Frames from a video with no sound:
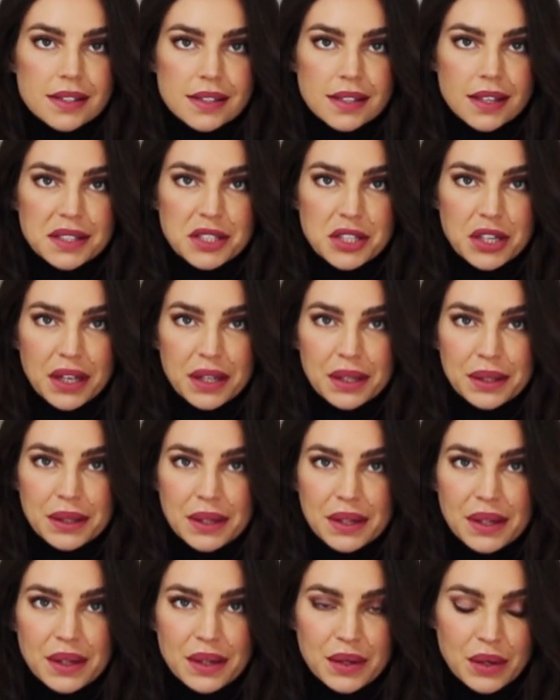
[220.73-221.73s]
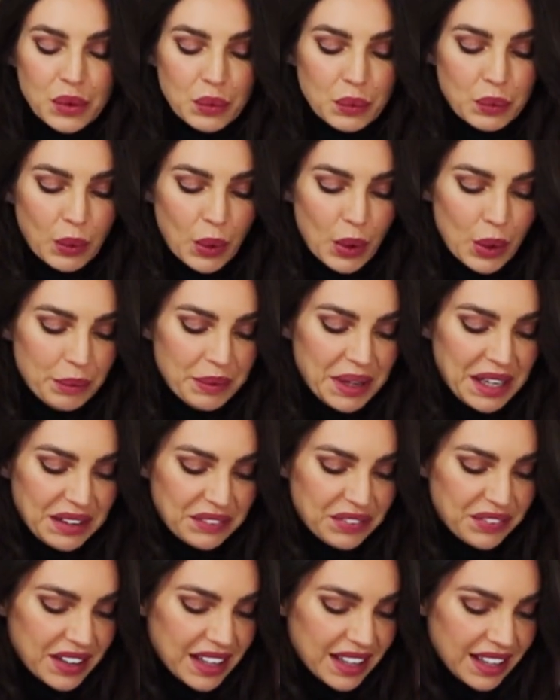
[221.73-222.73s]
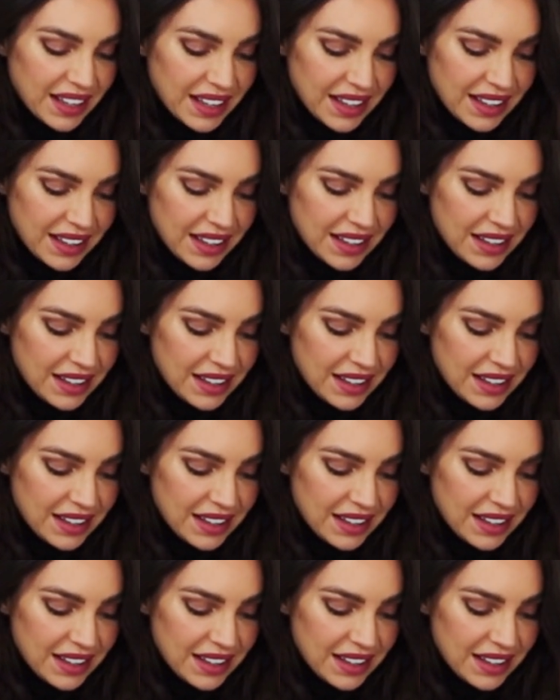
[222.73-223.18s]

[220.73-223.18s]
such a warming feeling.